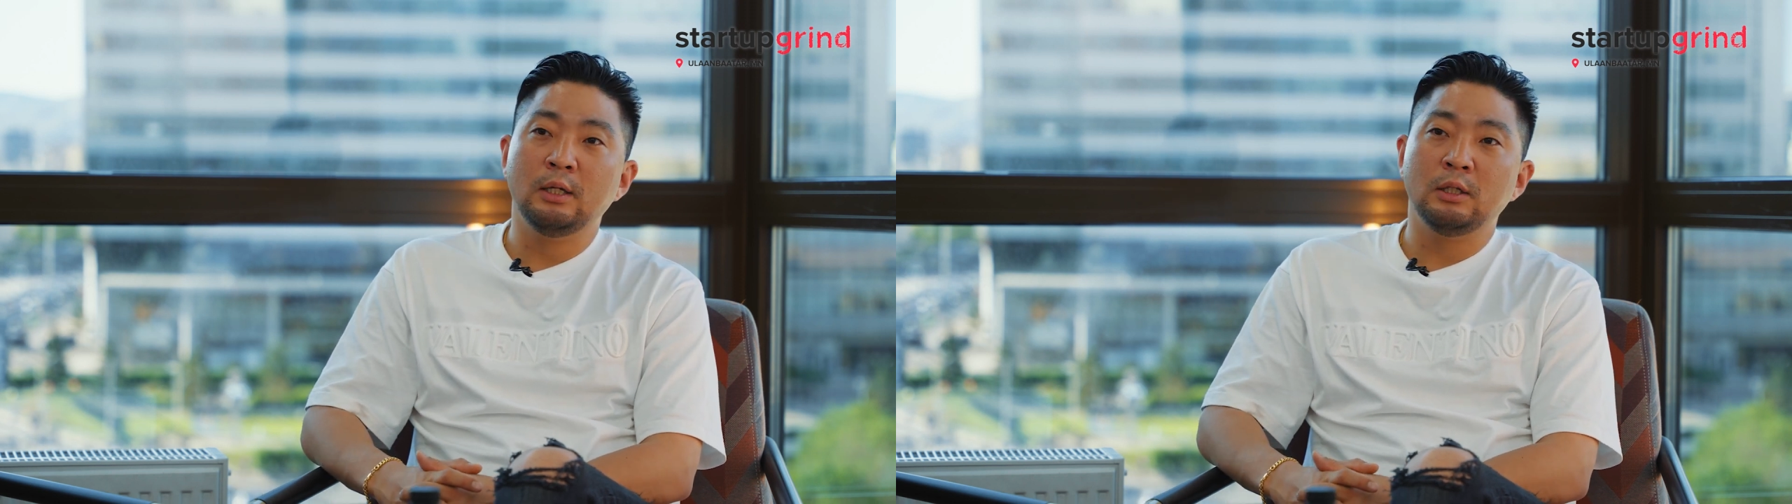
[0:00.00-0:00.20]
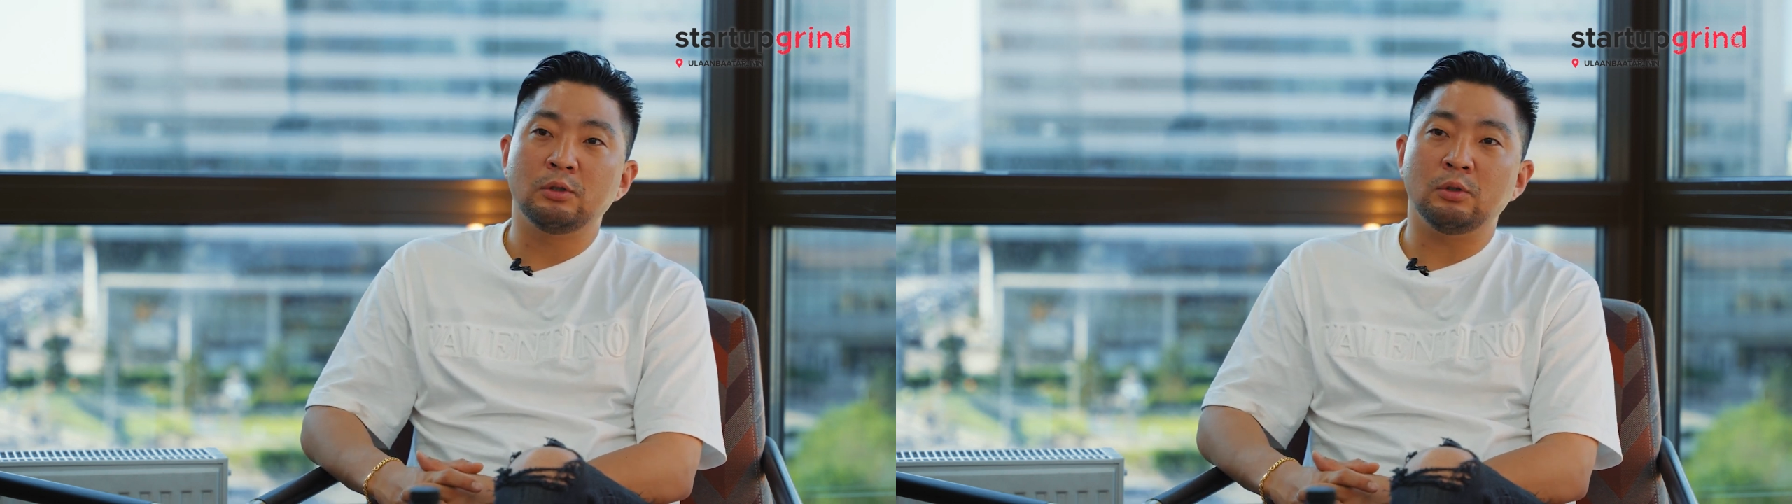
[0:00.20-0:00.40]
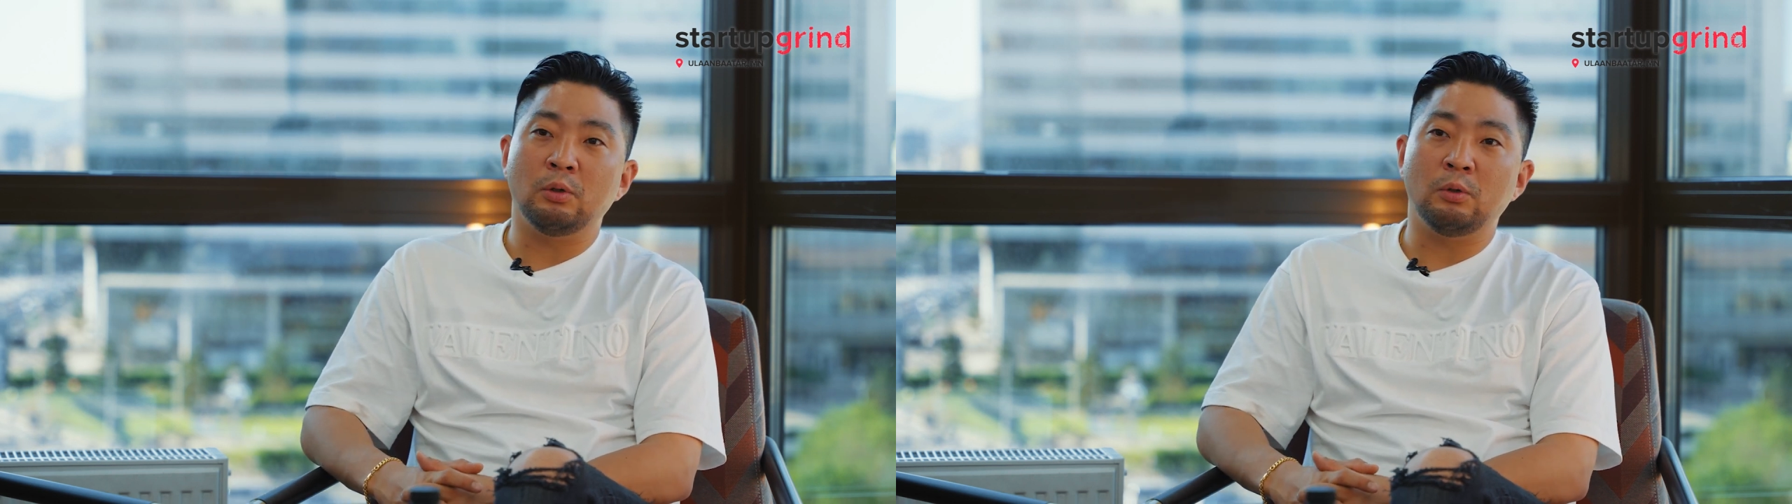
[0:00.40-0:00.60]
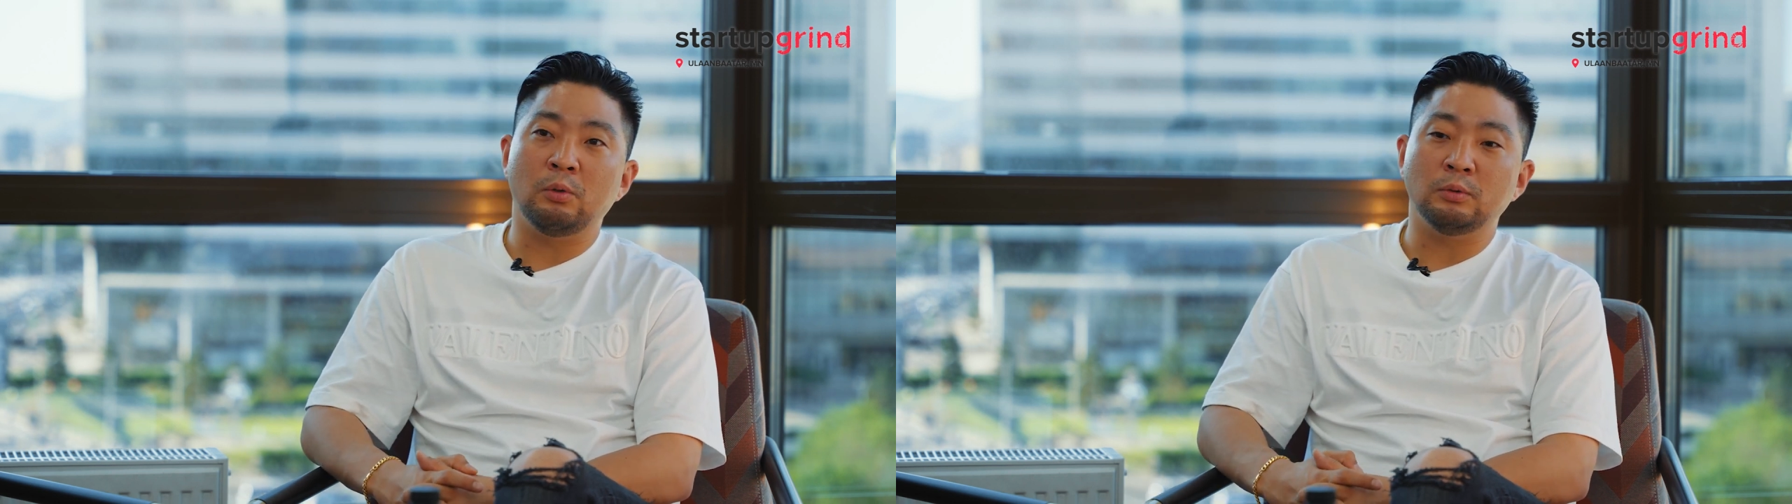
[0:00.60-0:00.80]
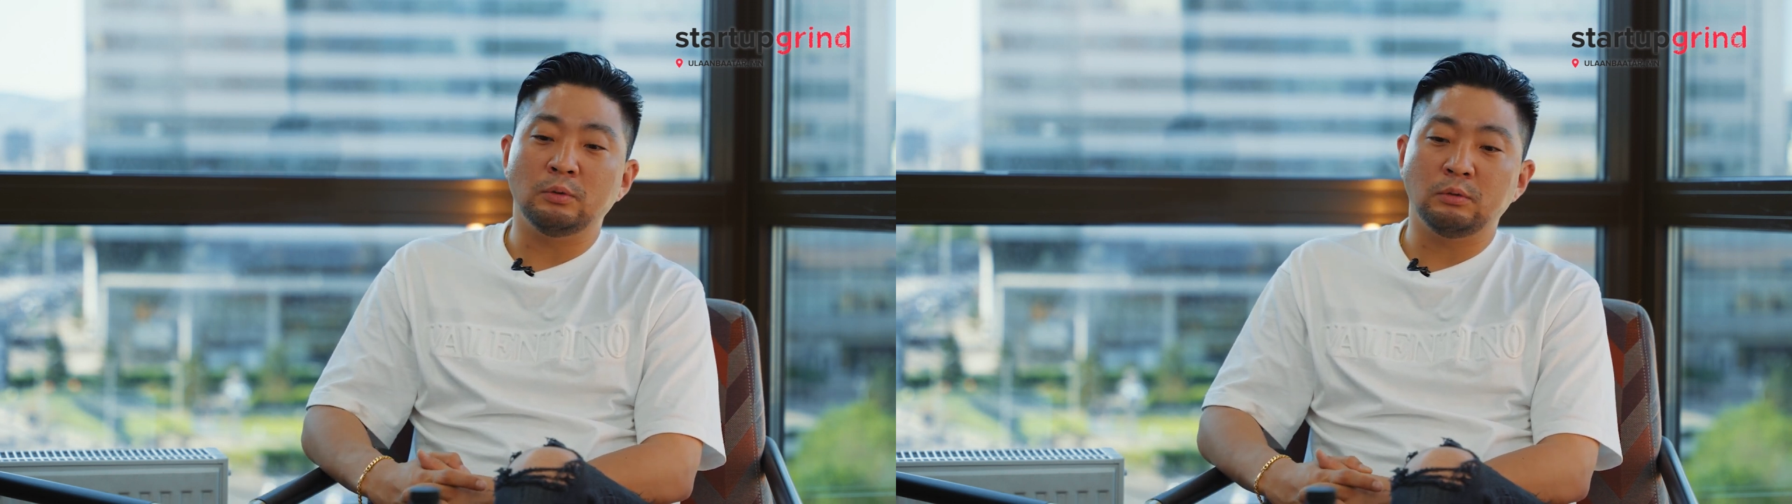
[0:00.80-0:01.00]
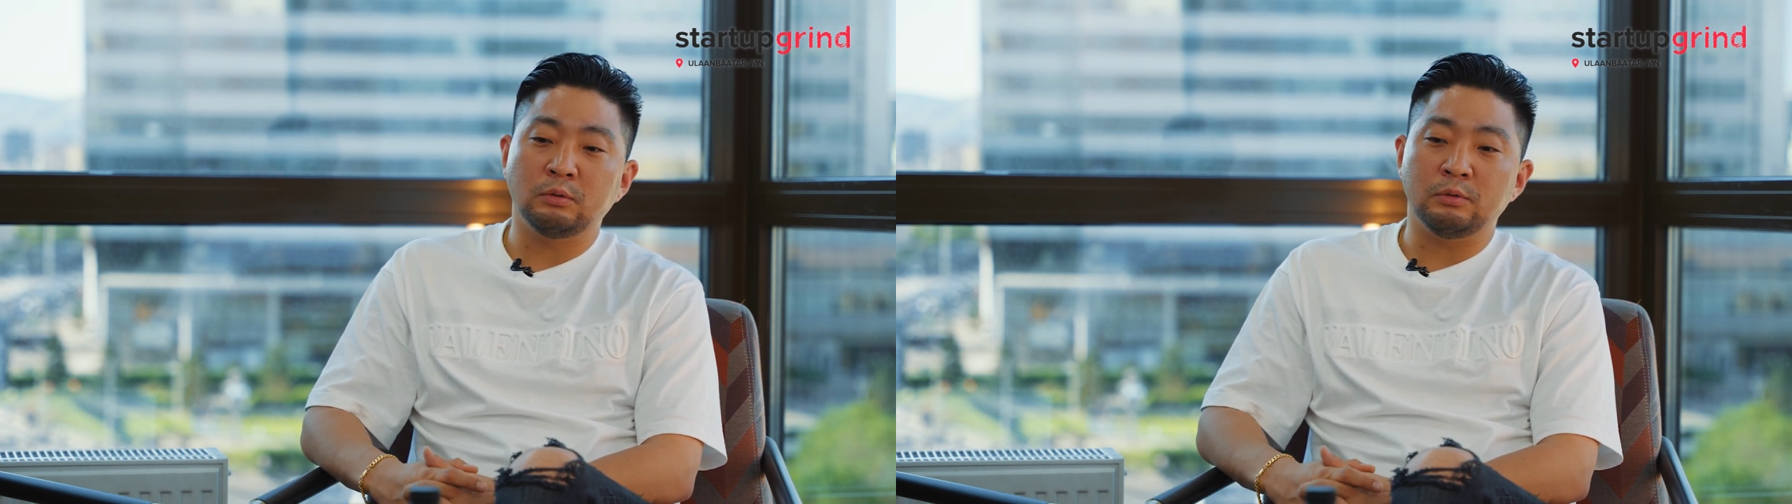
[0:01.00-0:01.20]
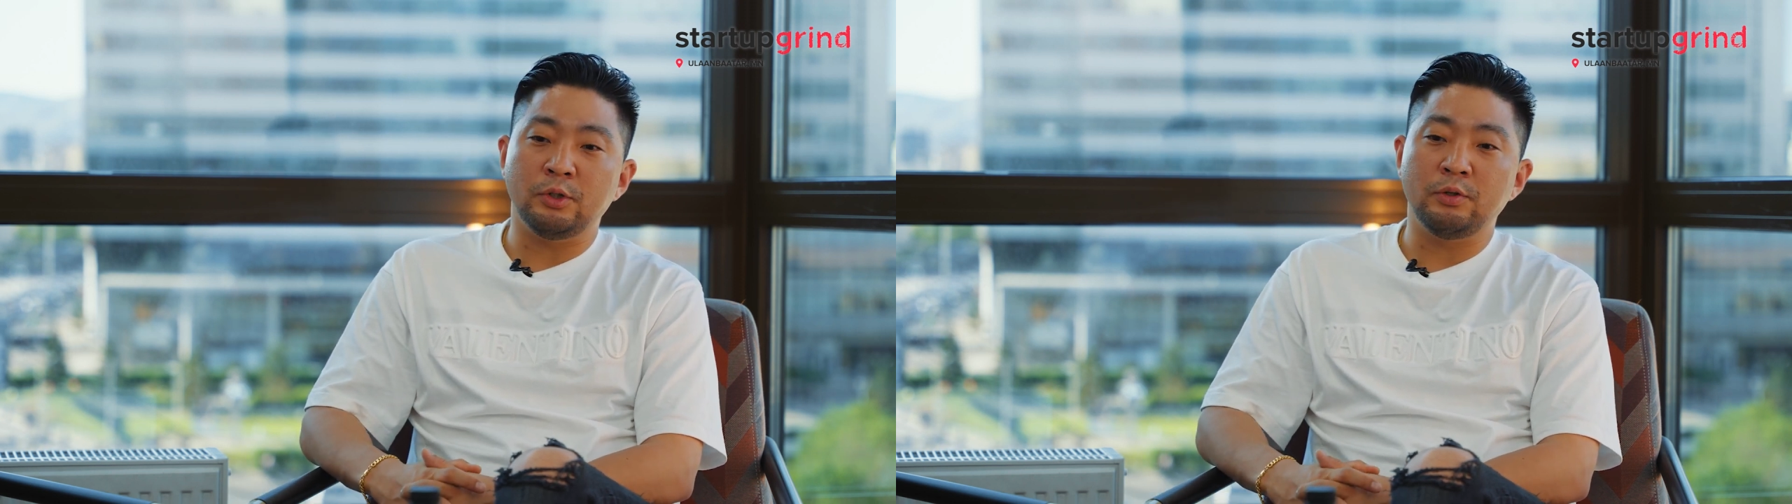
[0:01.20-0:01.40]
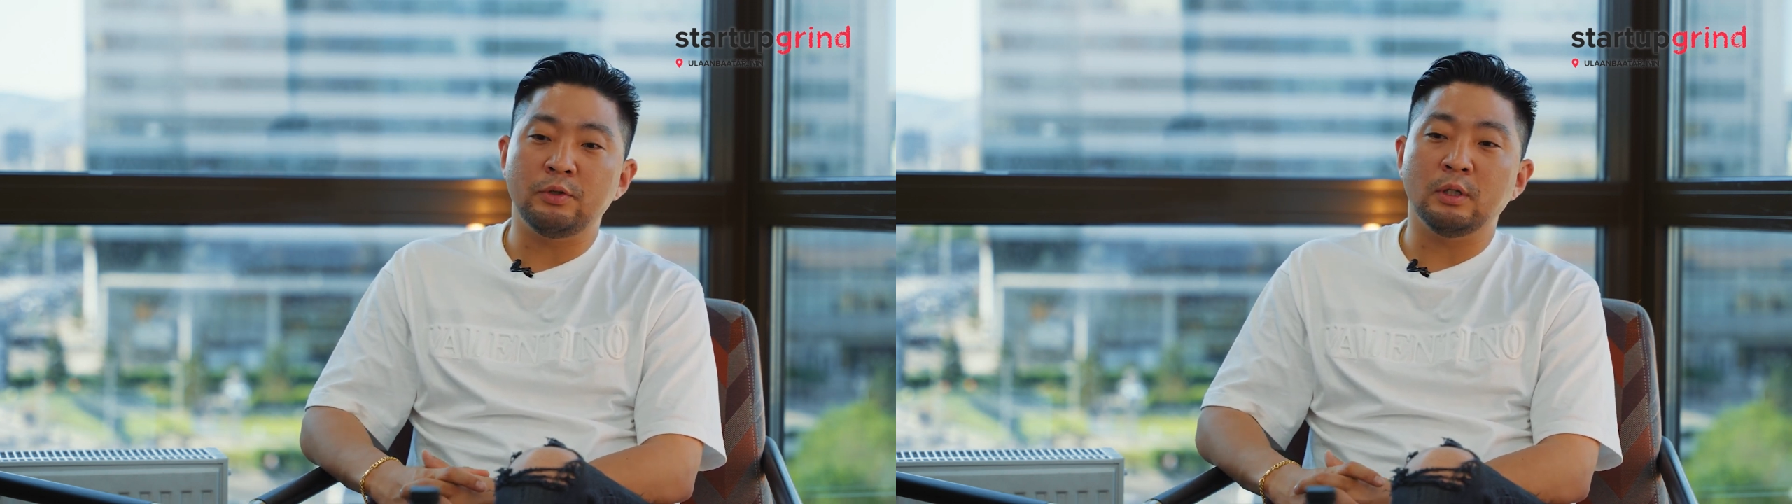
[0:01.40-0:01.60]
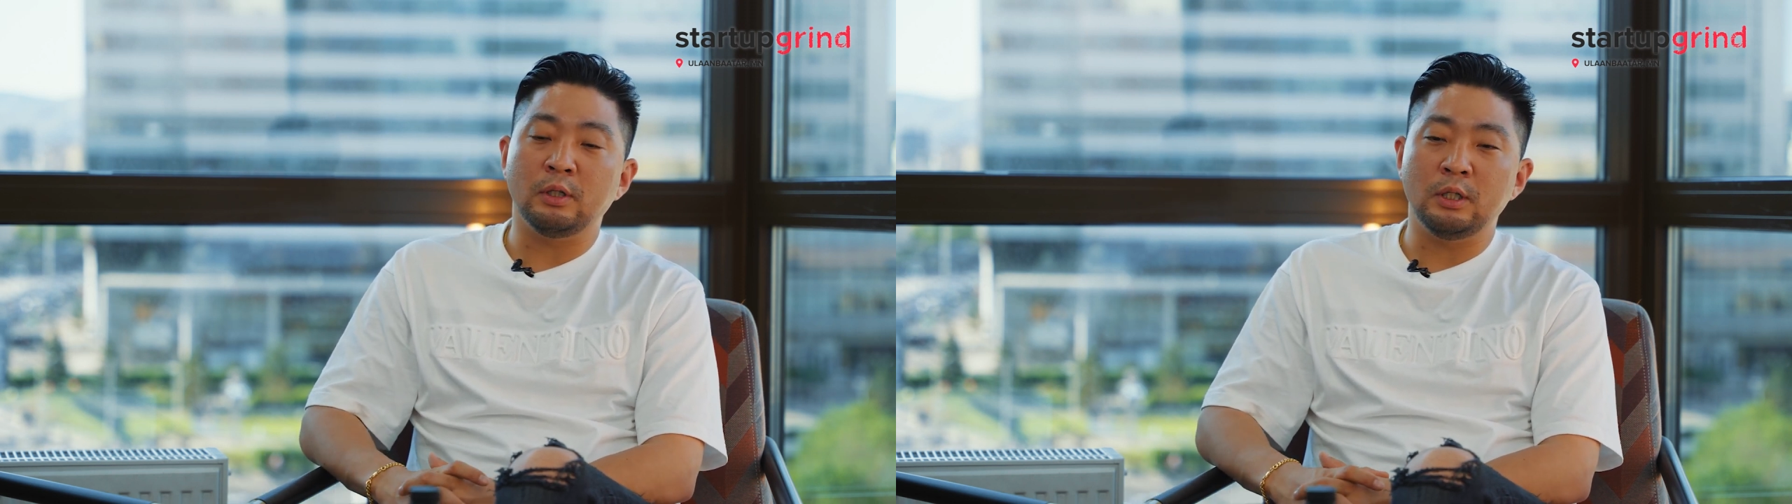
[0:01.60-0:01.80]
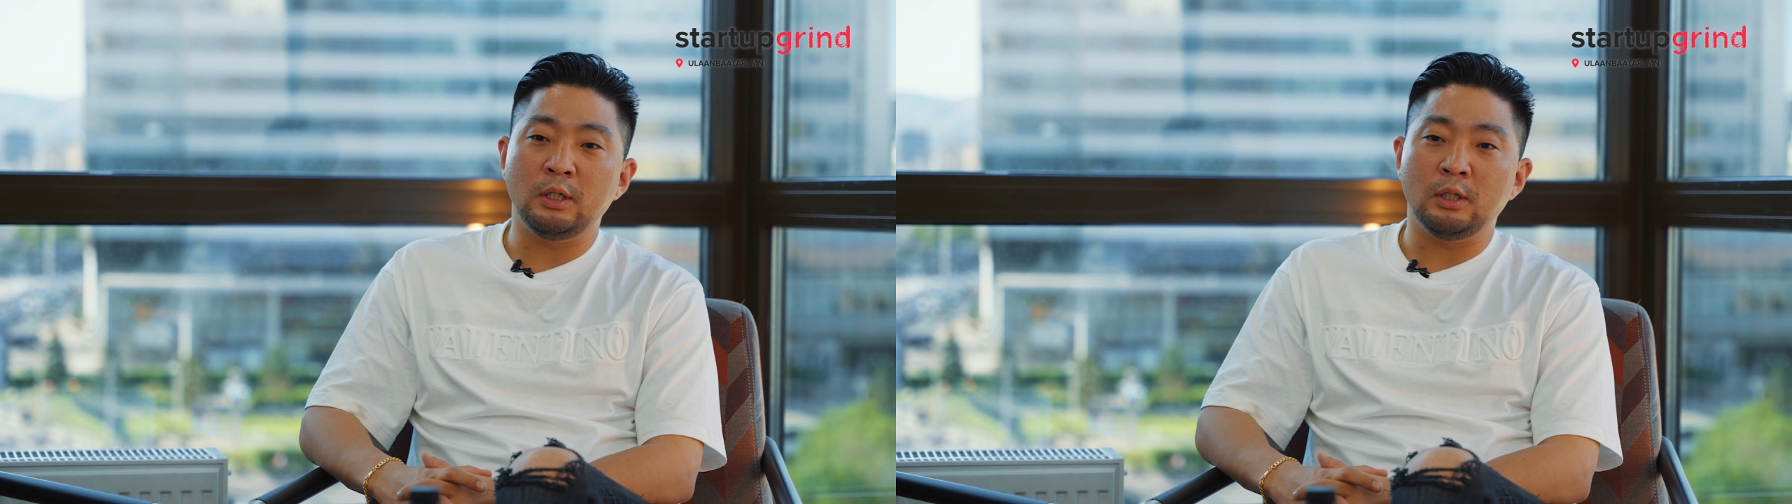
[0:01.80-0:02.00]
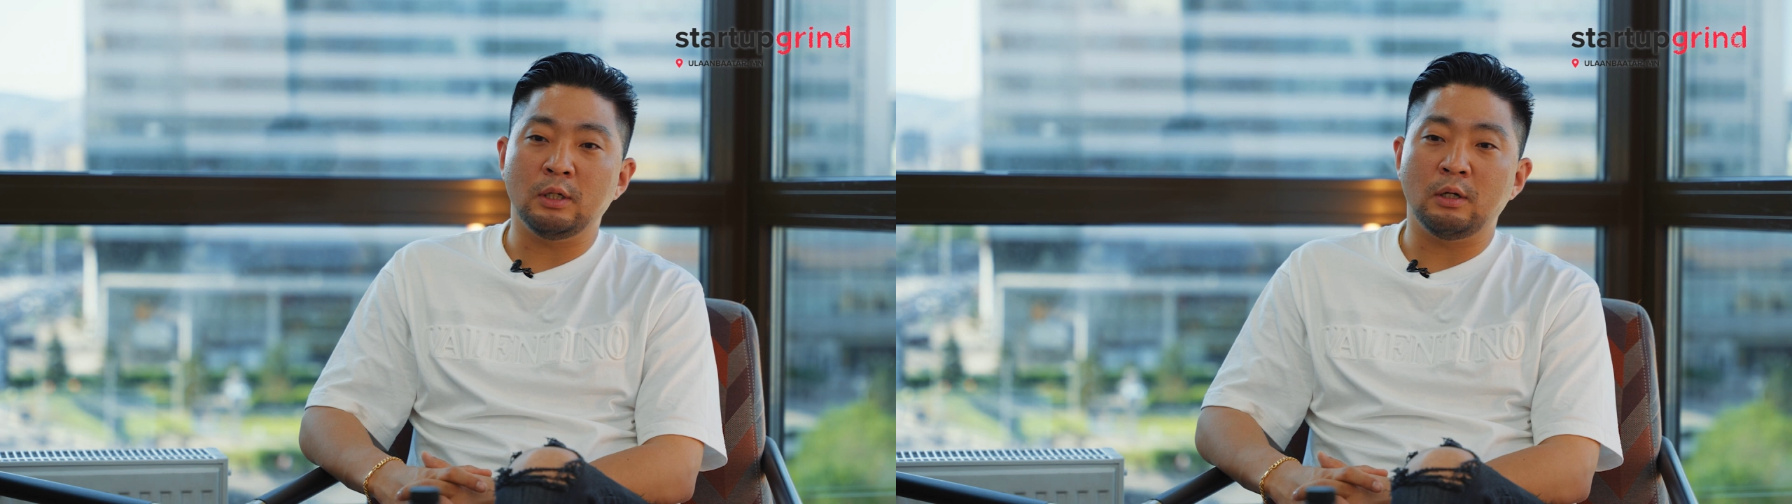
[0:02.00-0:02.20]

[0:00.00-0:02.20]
So recently,